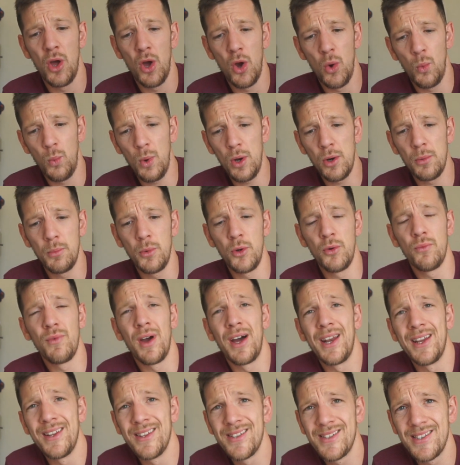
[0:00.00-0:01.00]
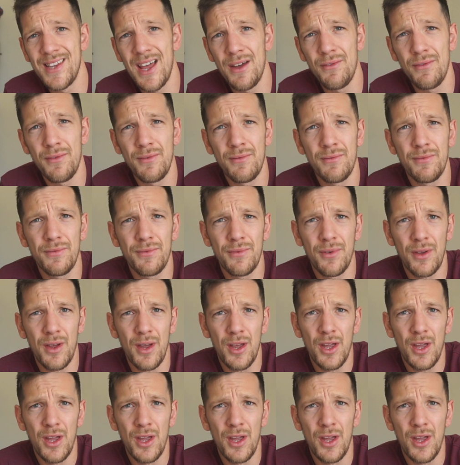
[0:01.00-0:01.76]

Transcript: Will Moonran in 7th.